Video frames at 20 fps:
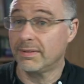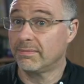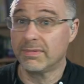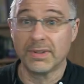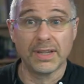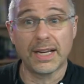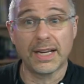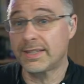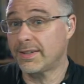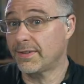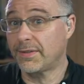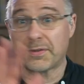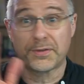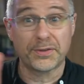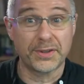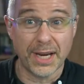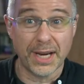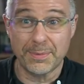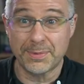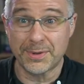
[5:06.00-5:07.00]
lots of
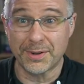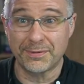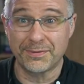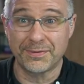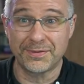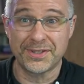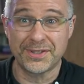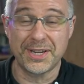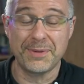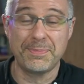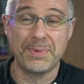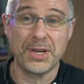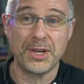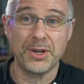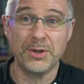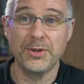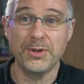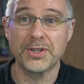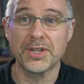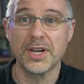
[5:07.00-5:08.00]
different types of
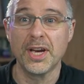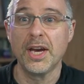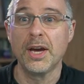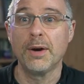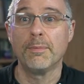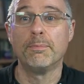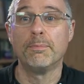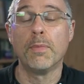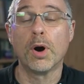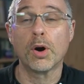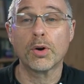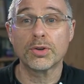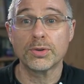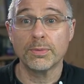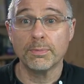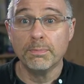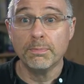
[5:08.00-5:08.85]
CPUs. Most